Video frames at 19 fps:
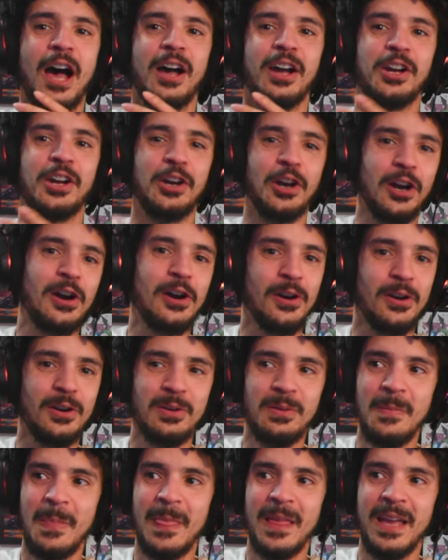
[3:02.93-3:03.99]
a
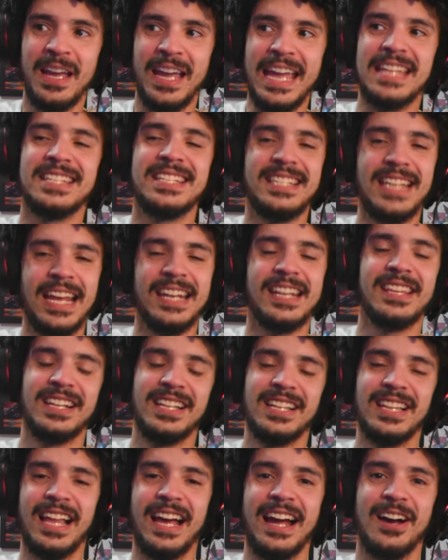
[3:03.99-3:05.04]
girl instead of the
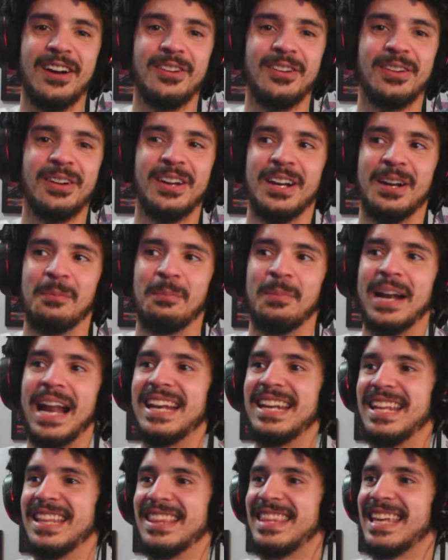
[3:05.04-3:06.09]
clown, but I
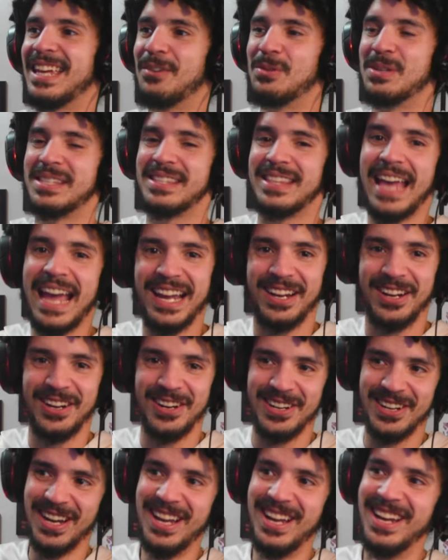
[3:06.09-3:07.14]
didn't think it was that girl.